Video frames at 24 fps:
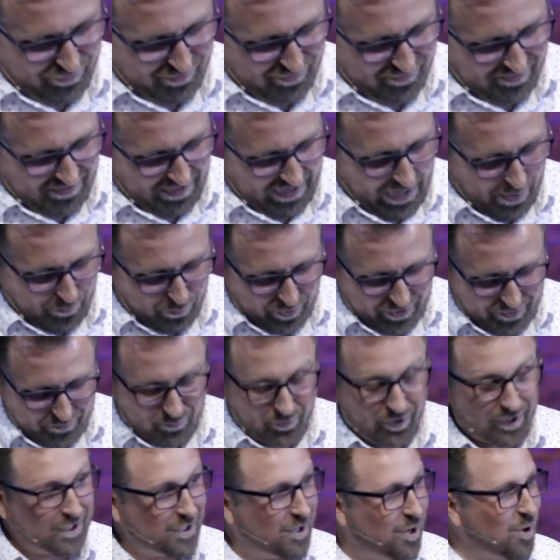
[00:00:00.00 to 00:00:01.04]
I wouldn't
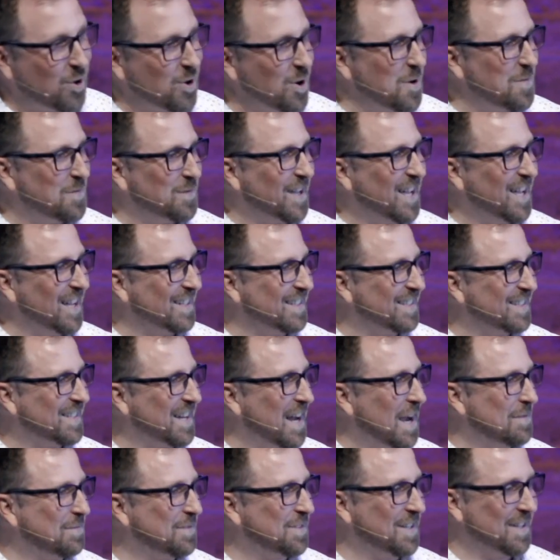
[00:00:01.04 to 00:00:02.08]
want to go up against
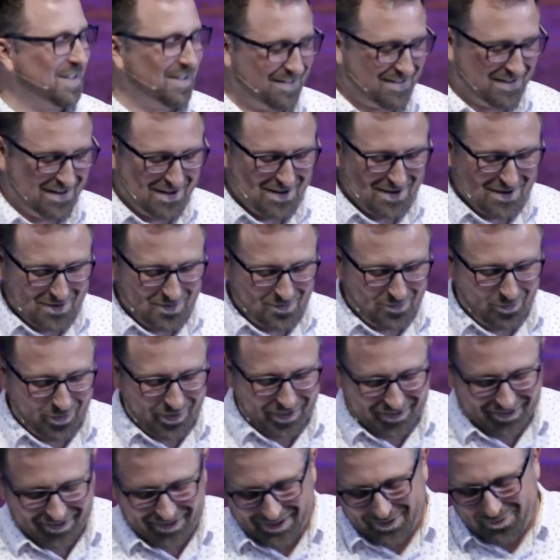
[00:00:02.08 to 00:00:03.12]
Samson
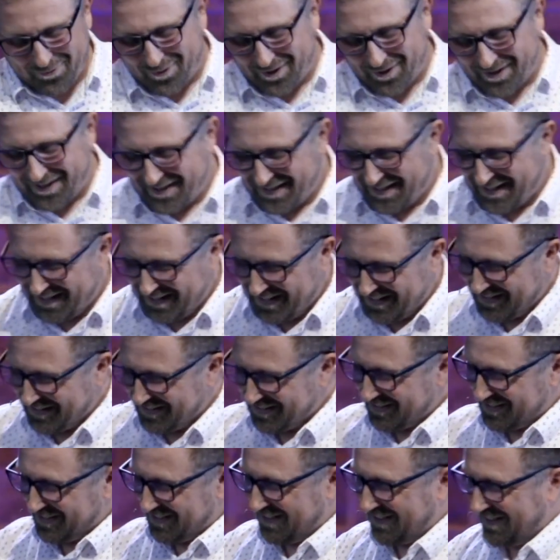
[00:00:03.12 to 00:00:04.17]
wielding one of
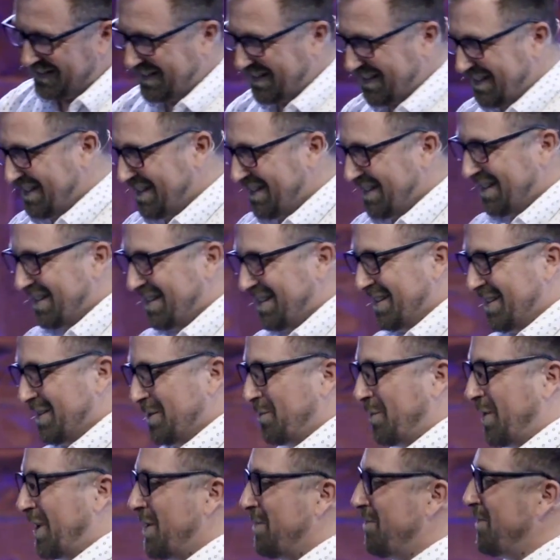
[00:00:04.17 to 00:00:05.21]
these,
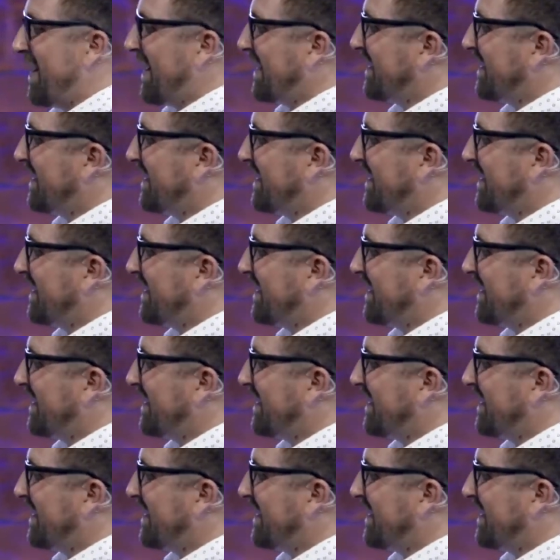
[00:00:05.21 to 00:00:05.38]
but it makes a